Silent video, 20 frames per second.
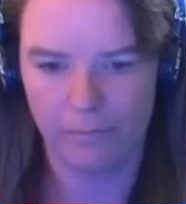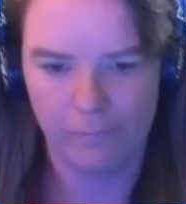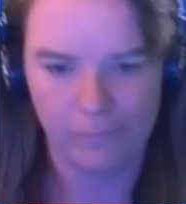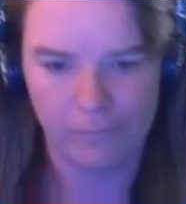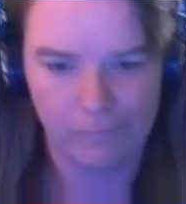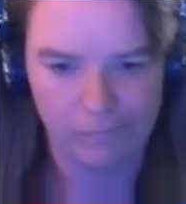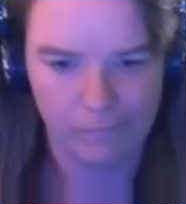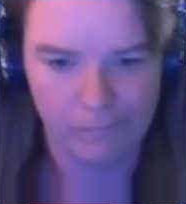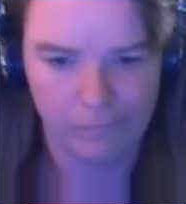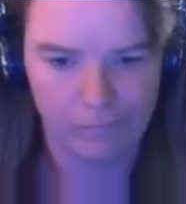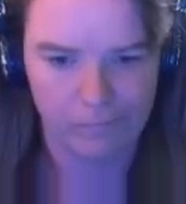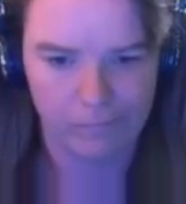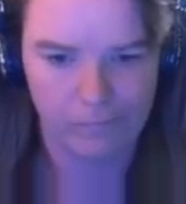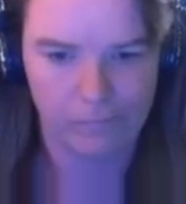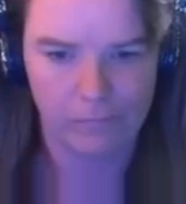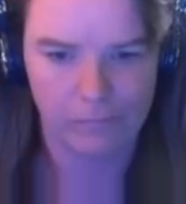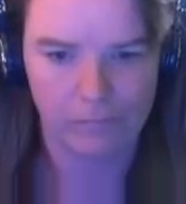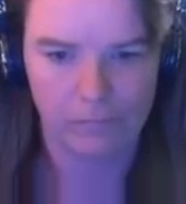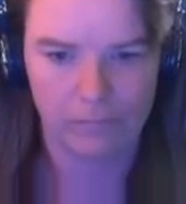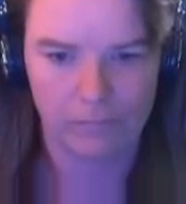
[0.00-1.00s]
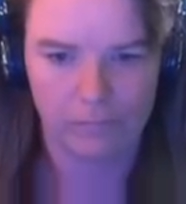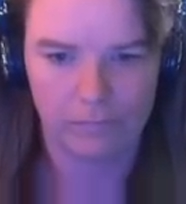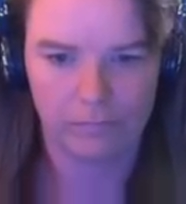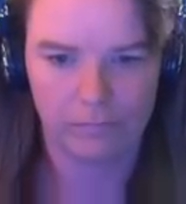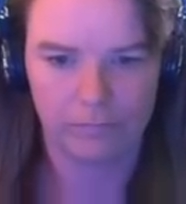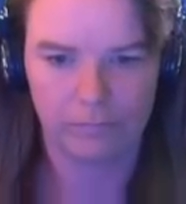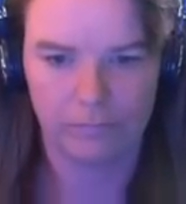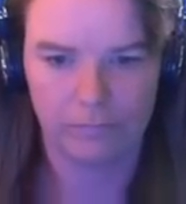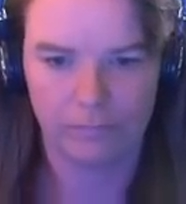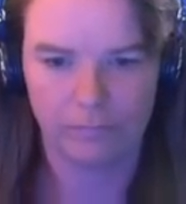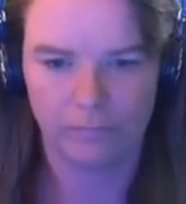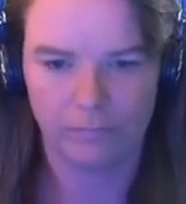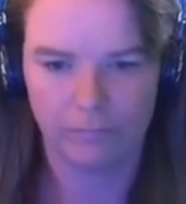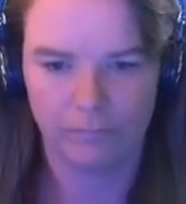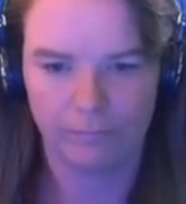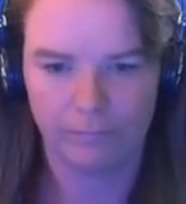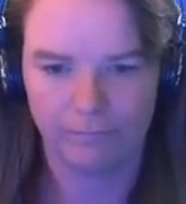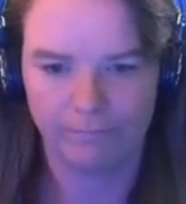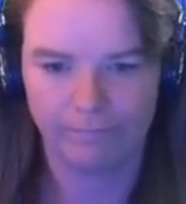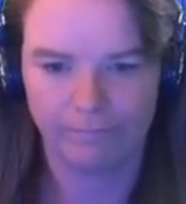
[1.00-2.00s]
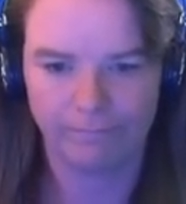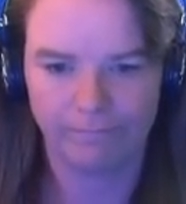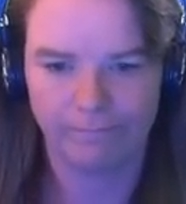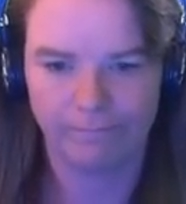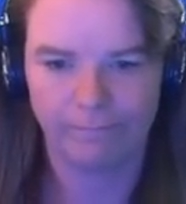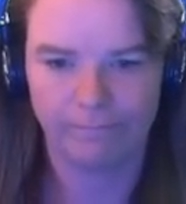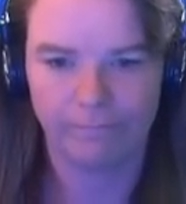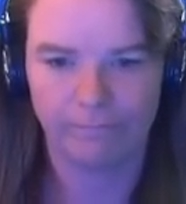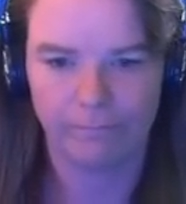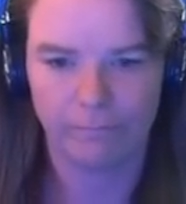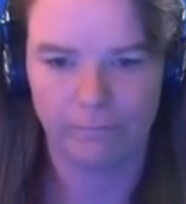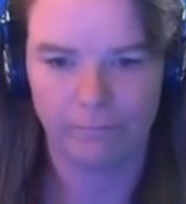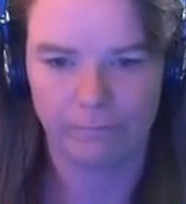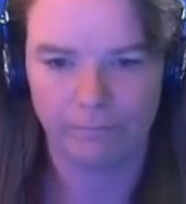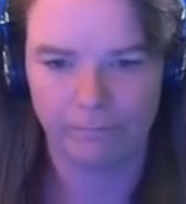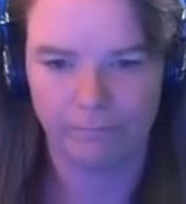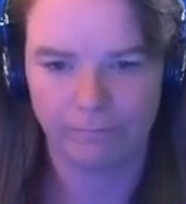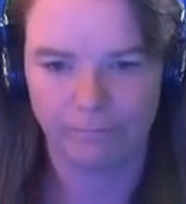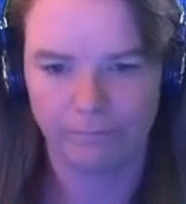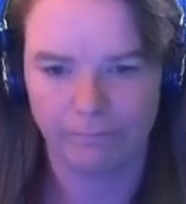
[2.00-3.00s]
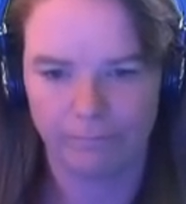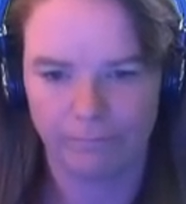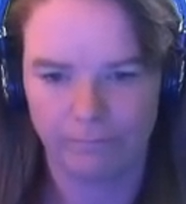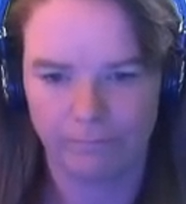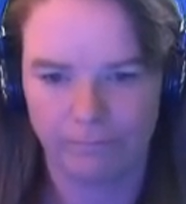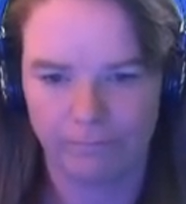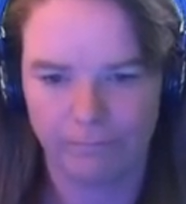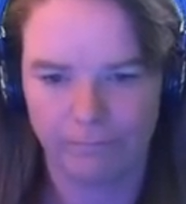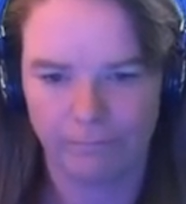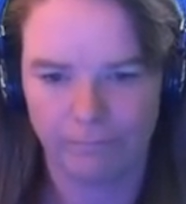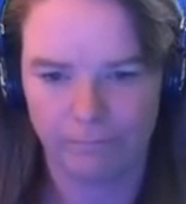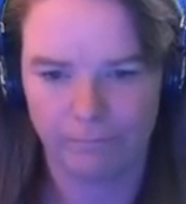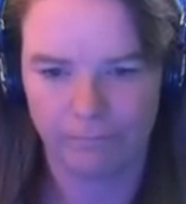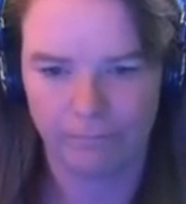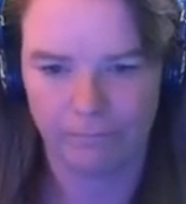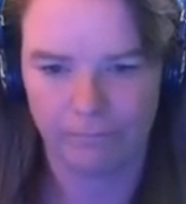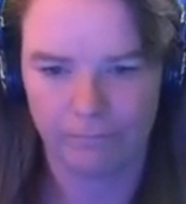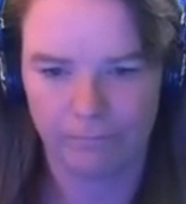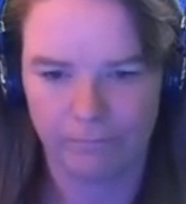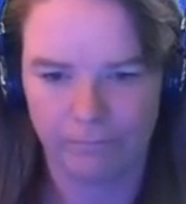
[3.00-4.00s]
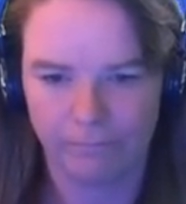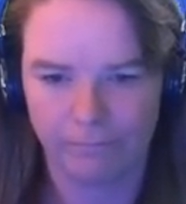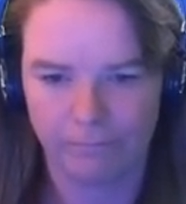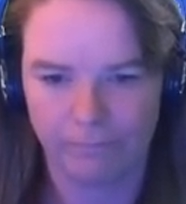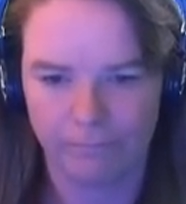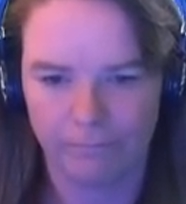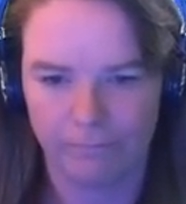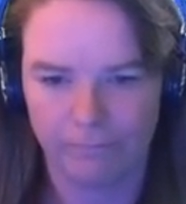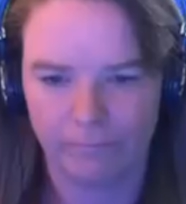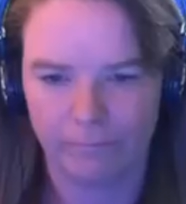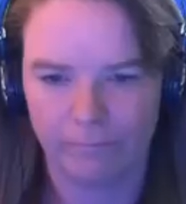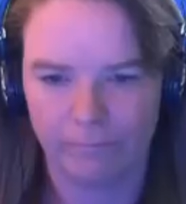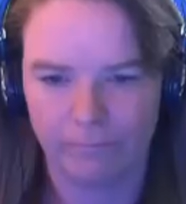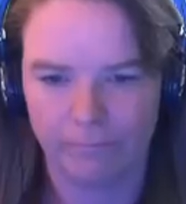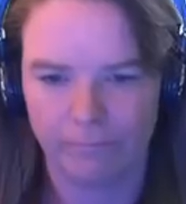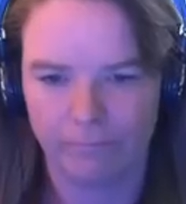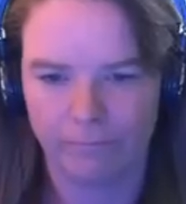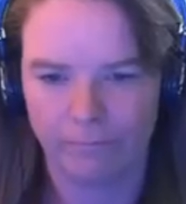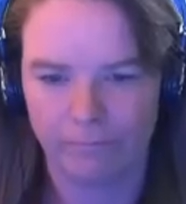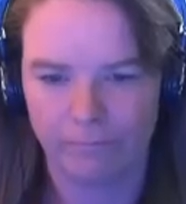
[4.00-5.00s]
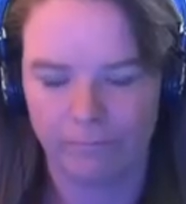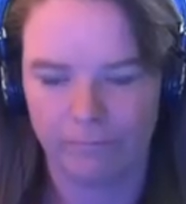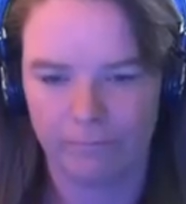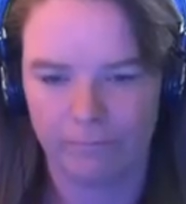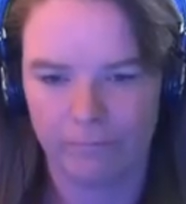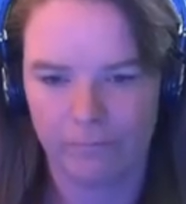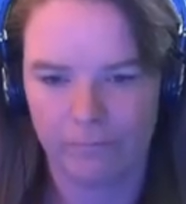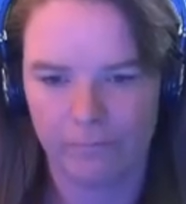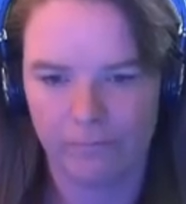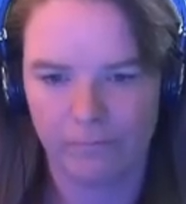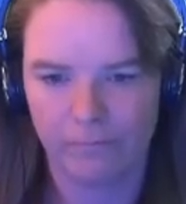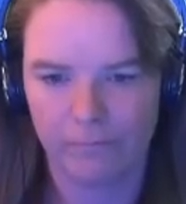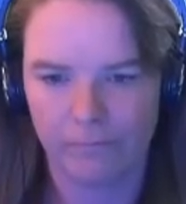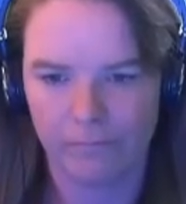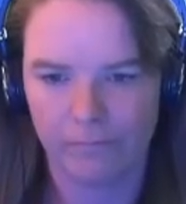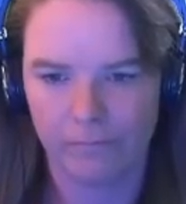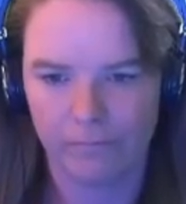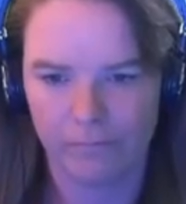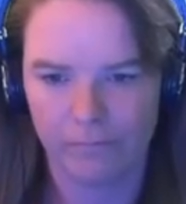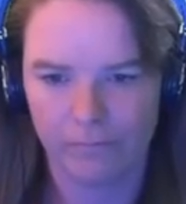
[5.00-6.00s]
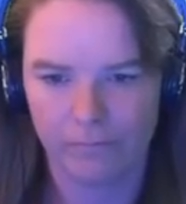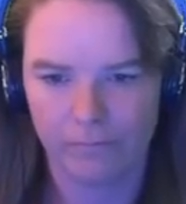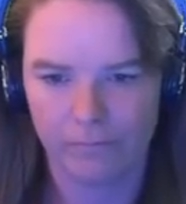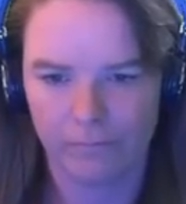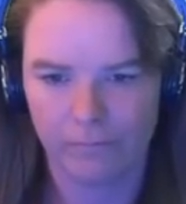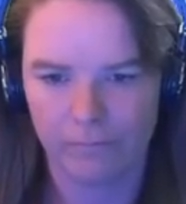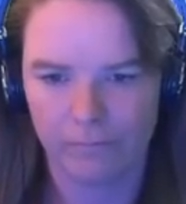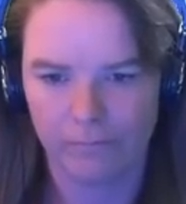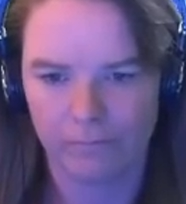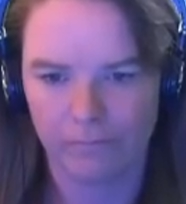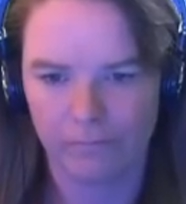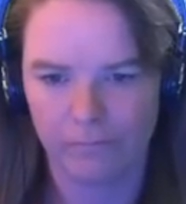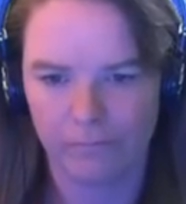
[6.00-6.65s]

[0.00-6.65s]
Nothing is said.